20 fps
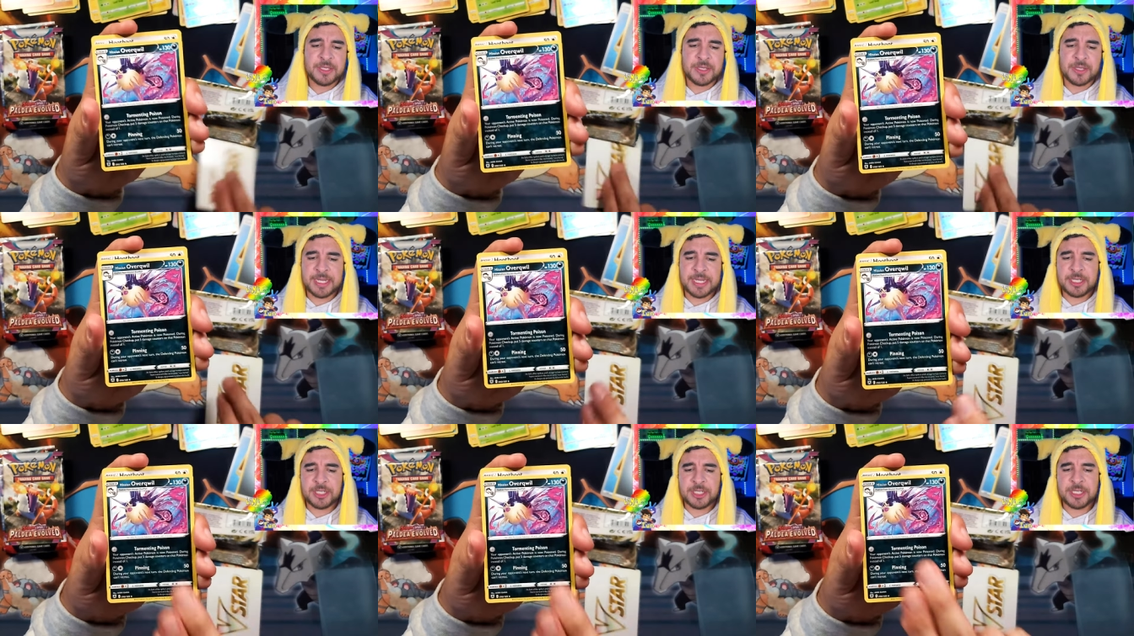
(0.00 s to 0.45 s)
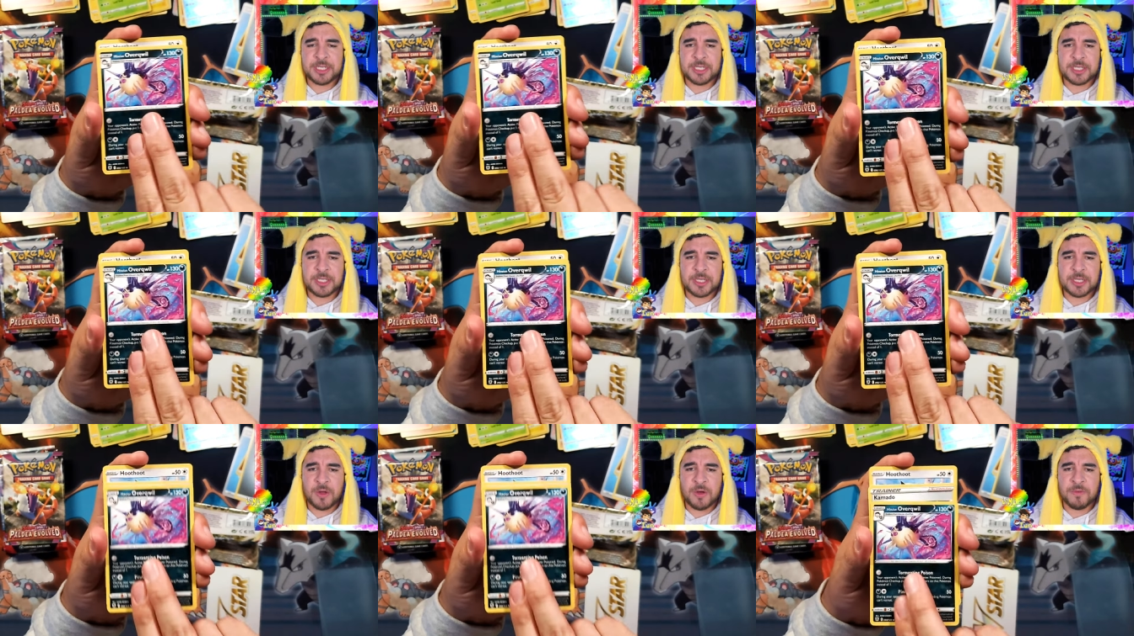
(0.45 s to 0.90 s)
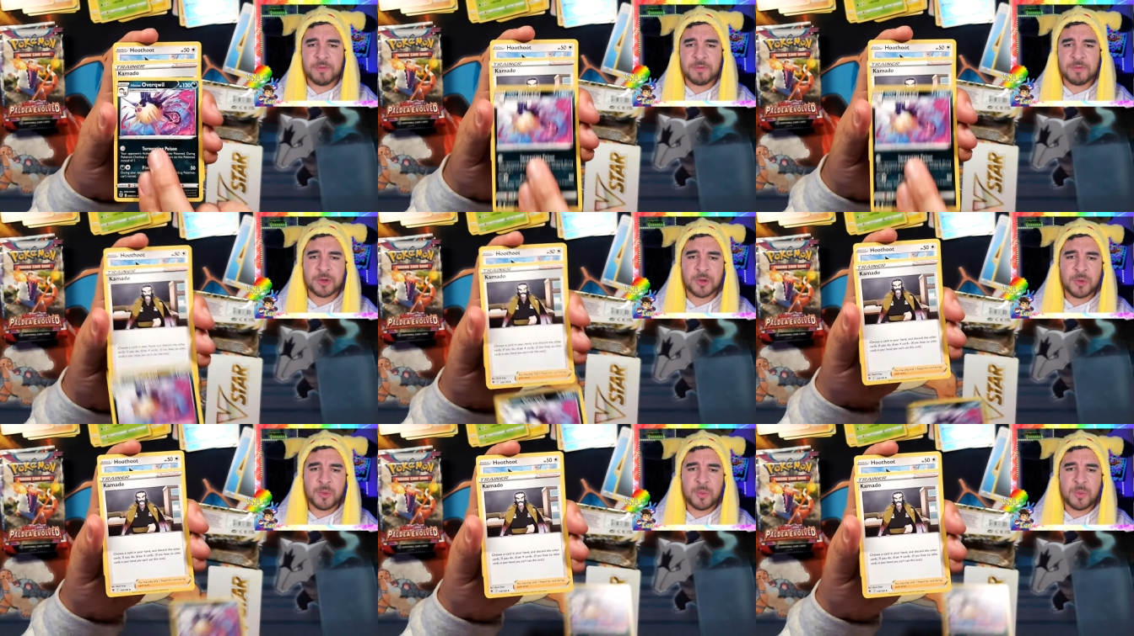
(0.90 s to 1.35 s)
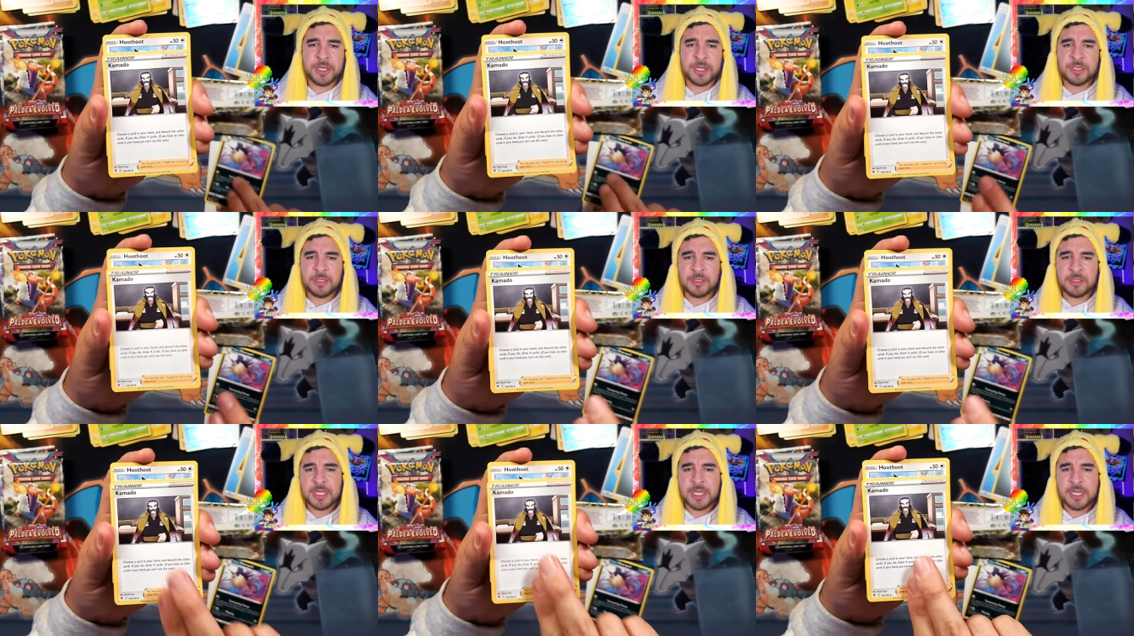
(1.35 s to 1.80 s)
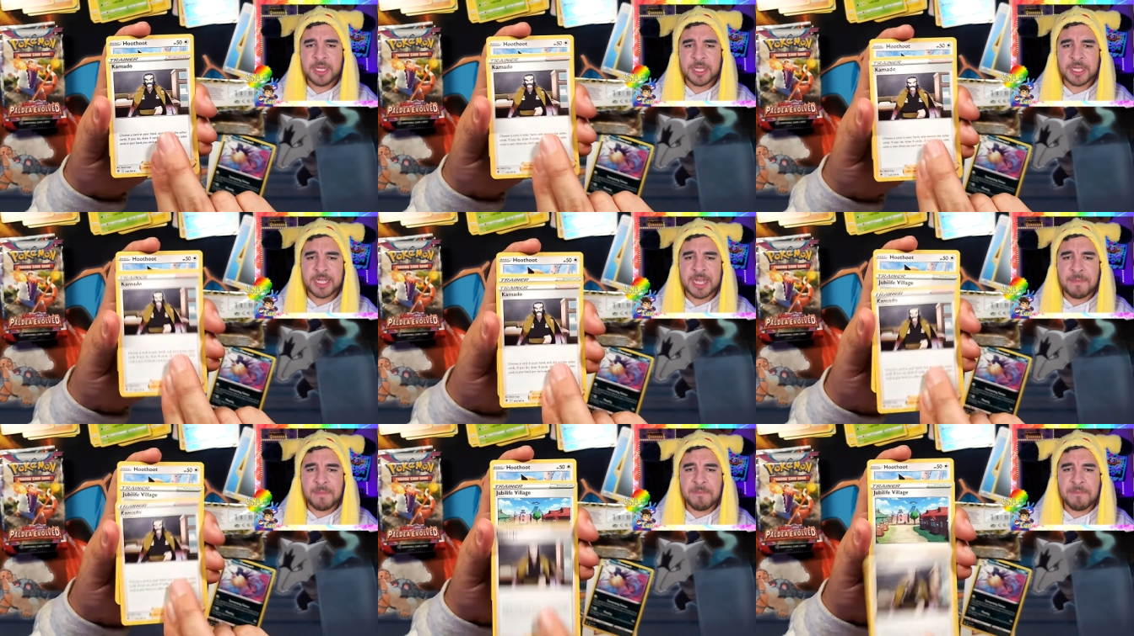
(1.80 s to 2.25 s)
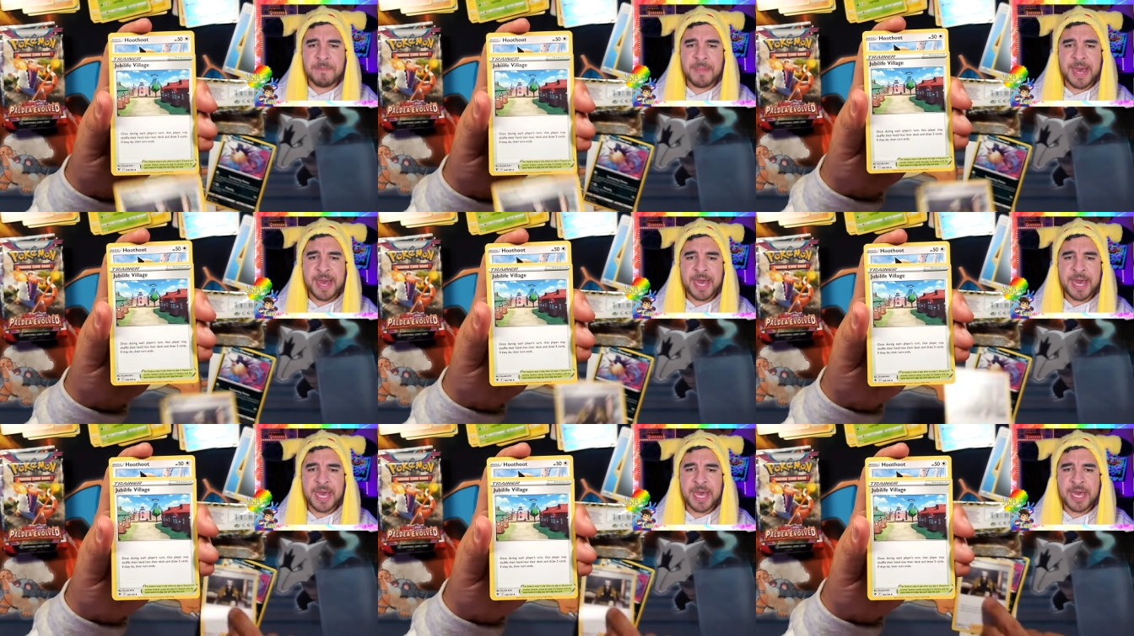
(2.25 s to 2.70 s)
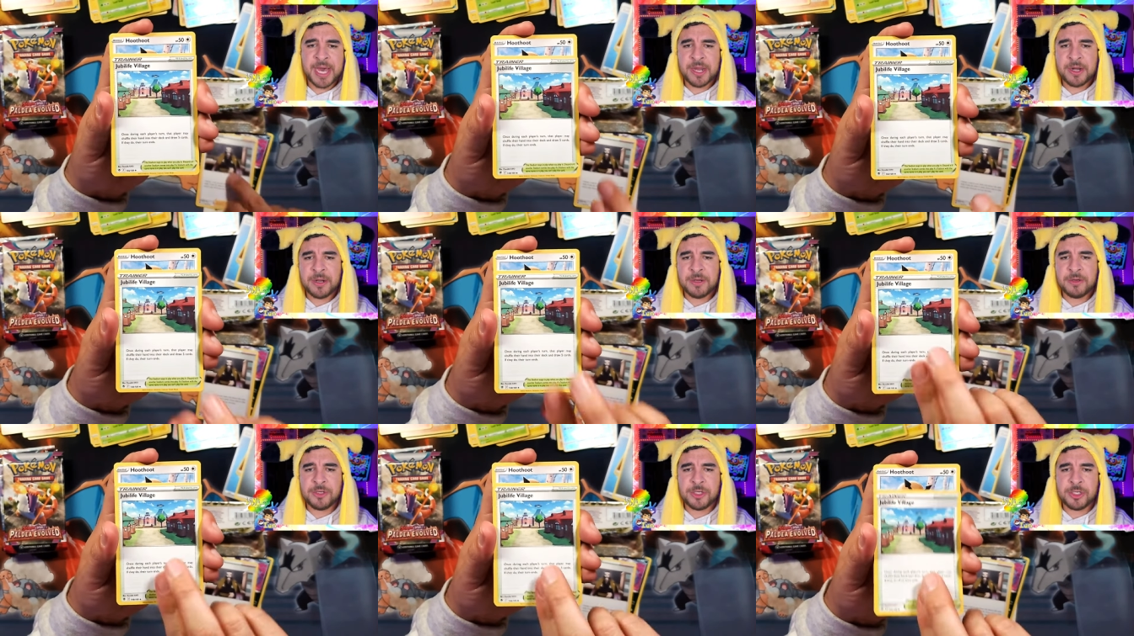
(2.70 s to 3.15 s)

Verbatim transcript: So let's just over Quill, Kamado,